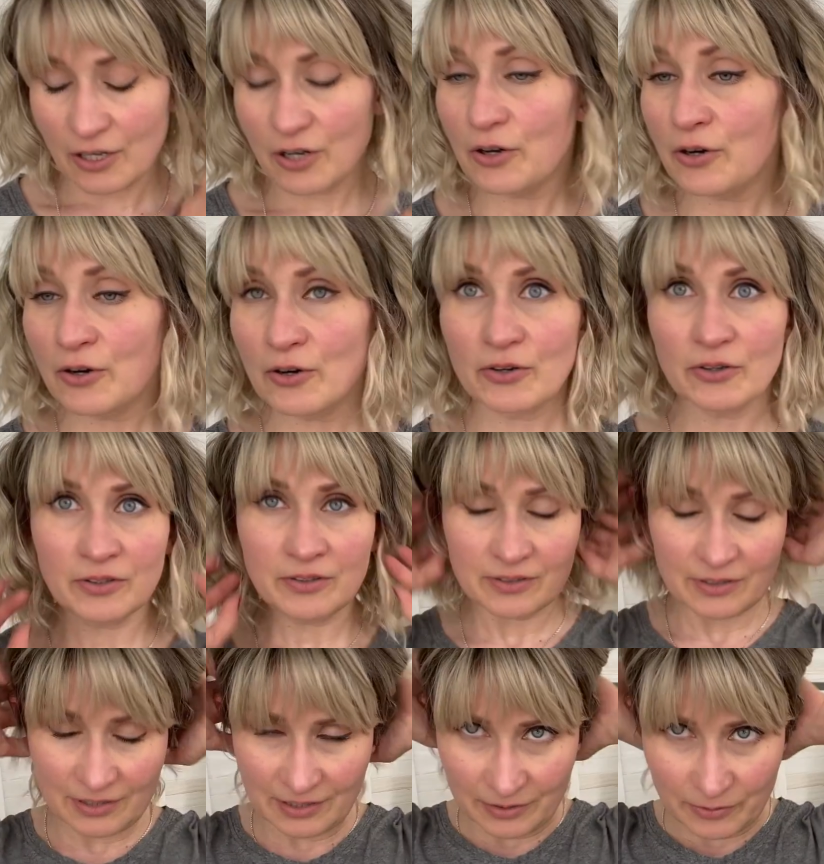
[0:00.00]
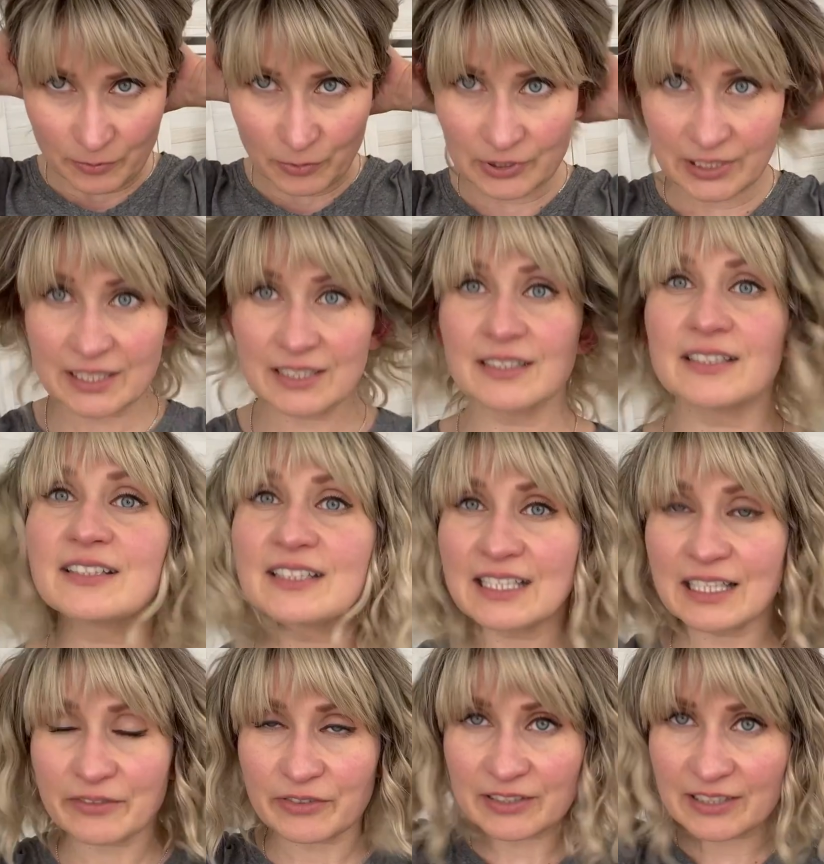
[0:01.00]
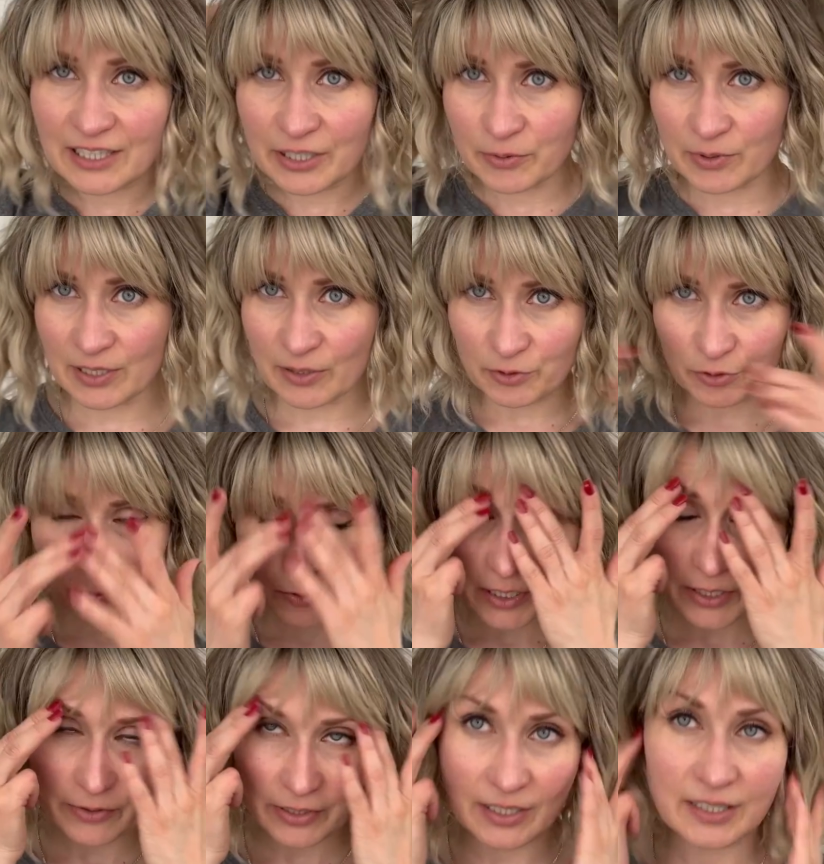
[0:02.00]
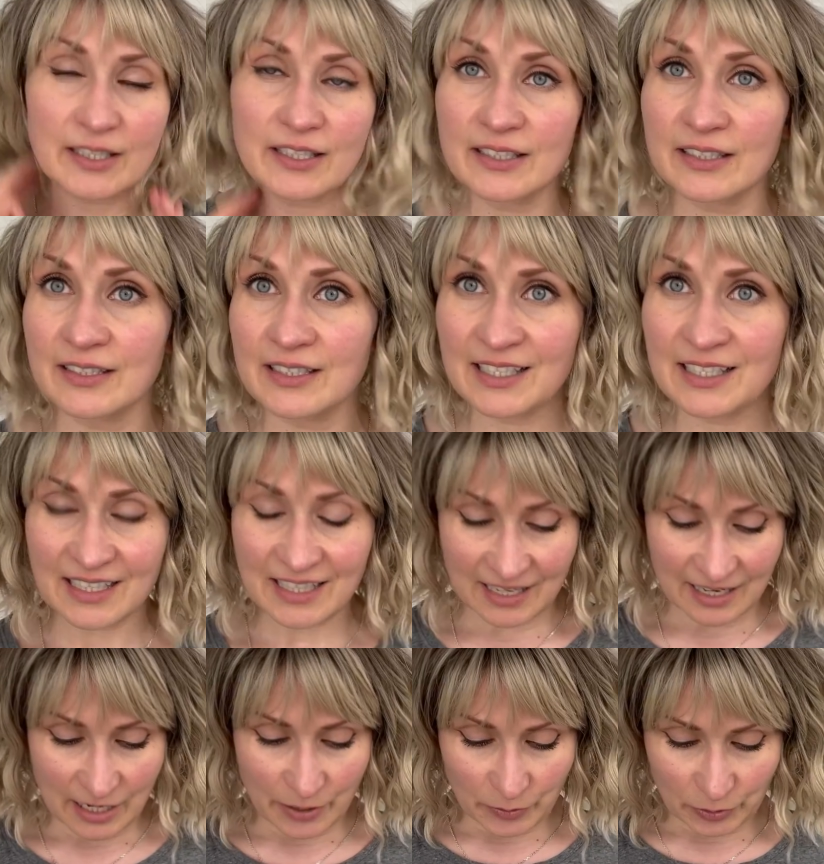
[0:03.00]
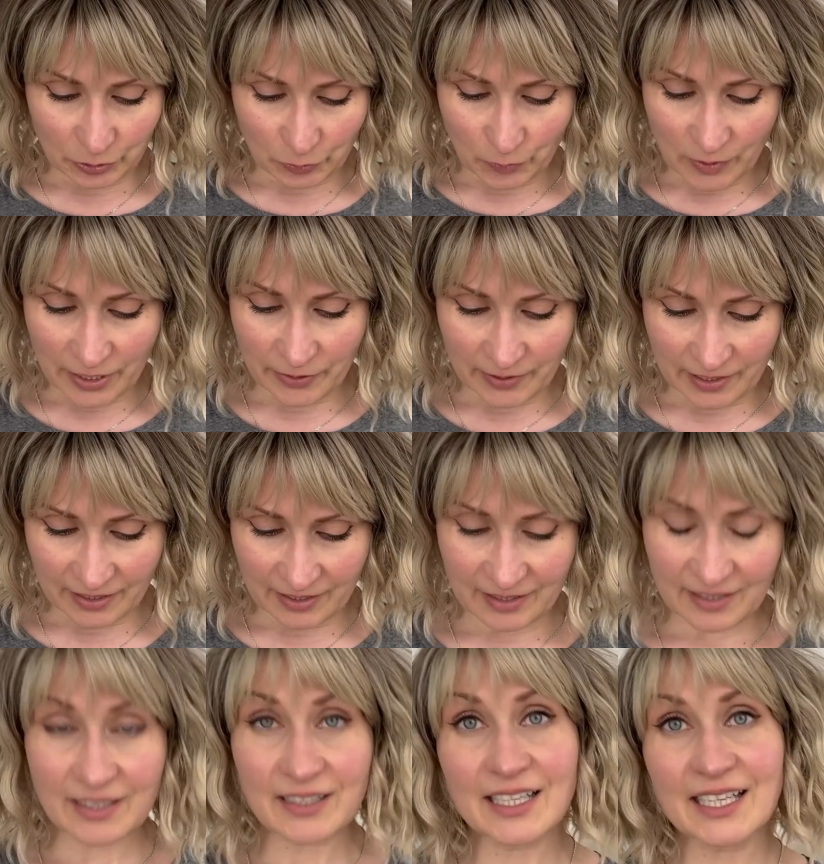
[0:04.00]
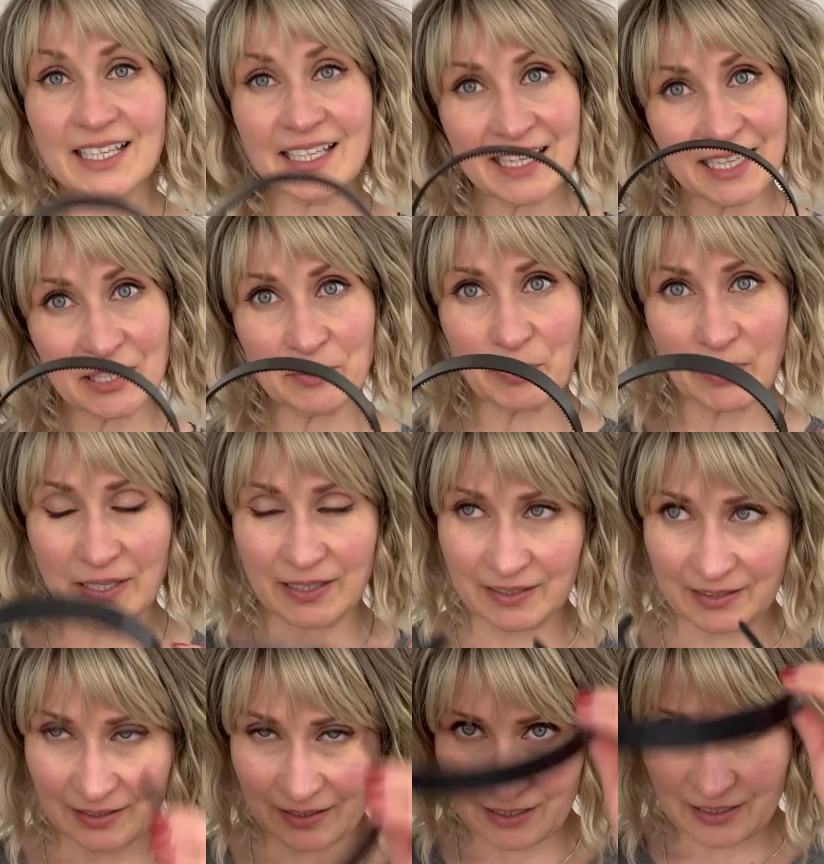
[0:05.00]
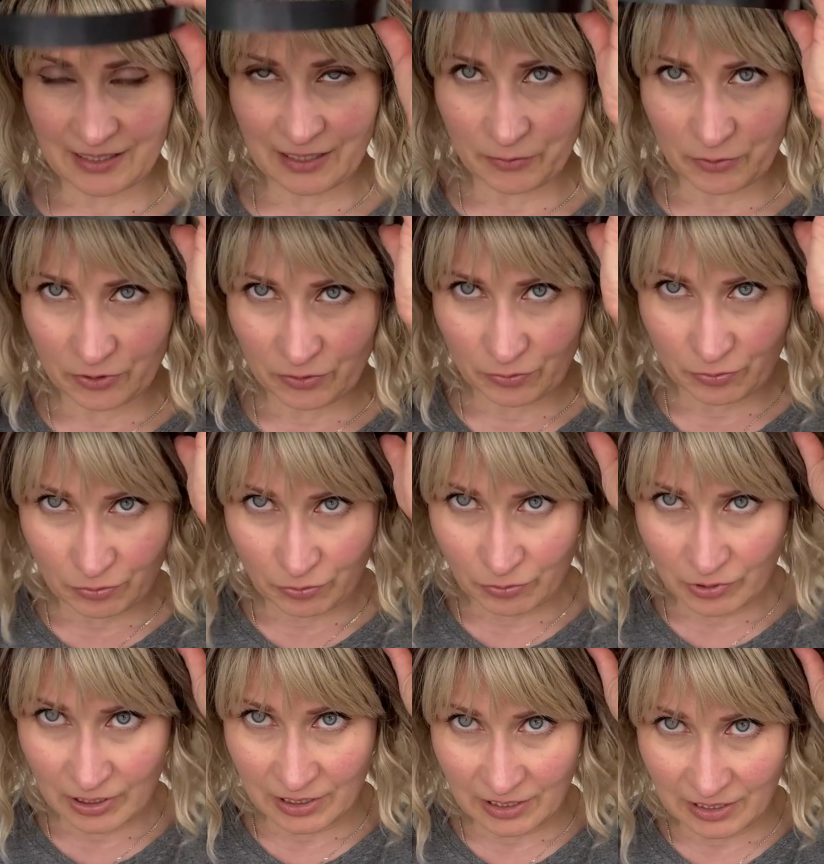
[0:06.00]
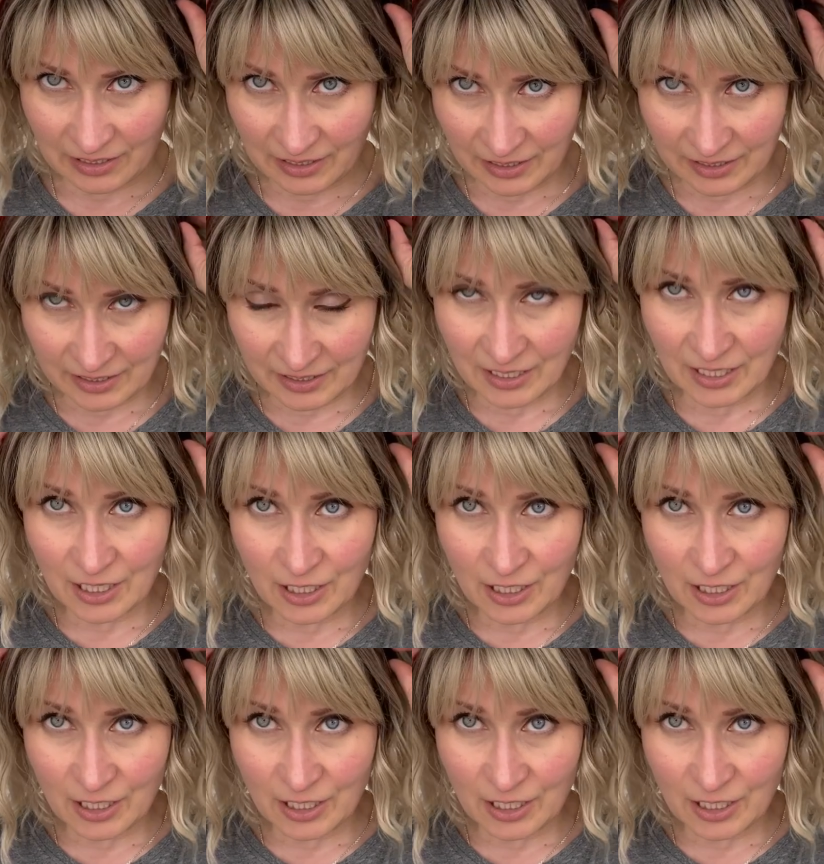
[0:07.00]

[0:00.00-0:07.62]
Or what I did the other day when I was wearing hair, I was wearing a headband, and that was really nice.